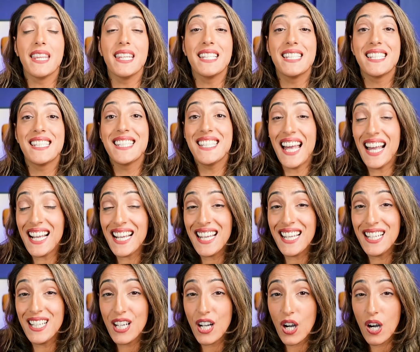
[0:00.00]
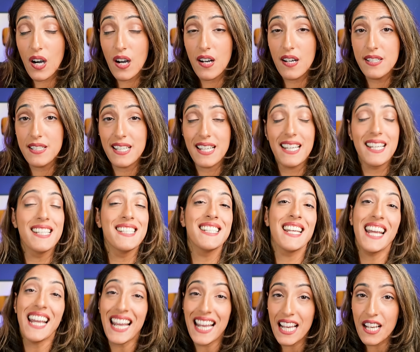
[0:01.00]
The second cause is
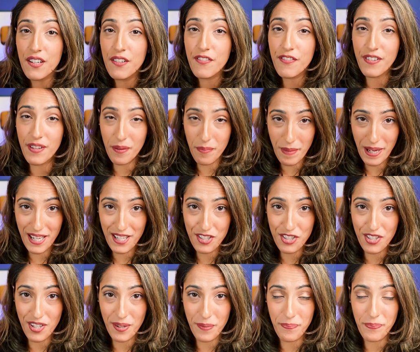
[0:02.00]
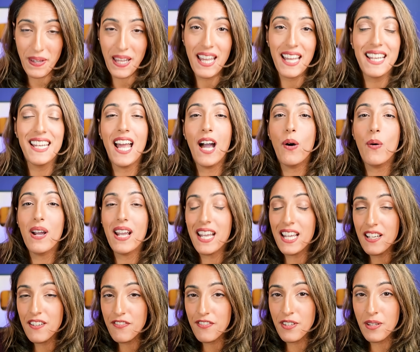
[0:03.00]
inflammation. Now,
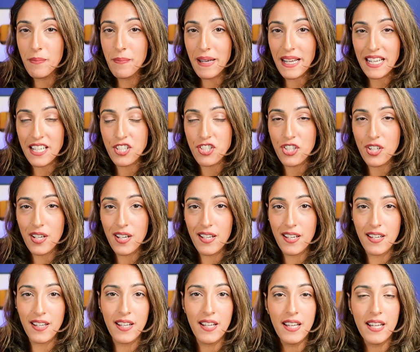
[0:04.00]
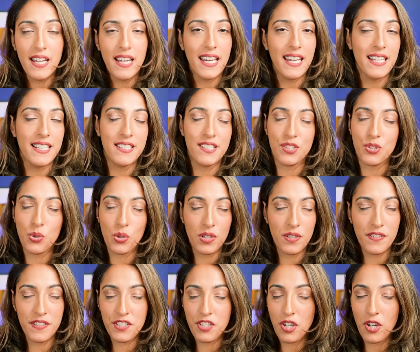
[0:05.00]
inflammation is sort
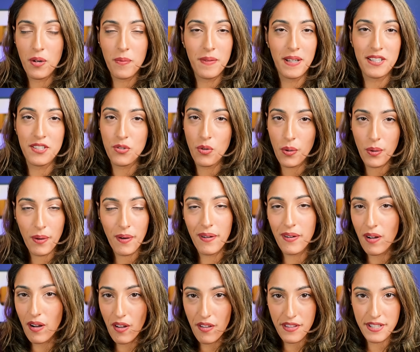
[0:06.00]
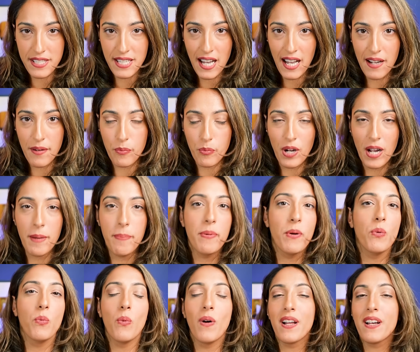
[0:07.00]
of a term that's thrown around all the time, right?
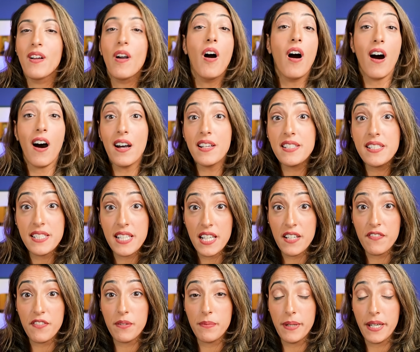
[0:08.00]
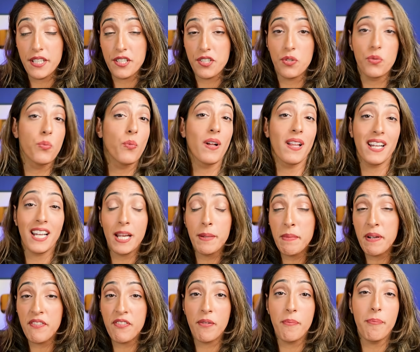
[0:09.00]
But what causes inflammation? Well, it can
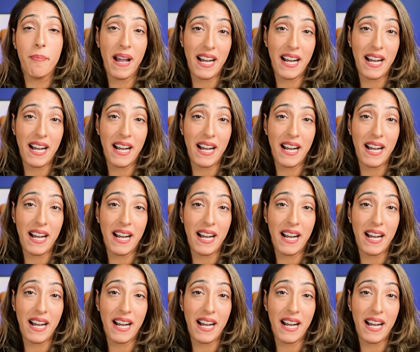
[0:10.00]
be from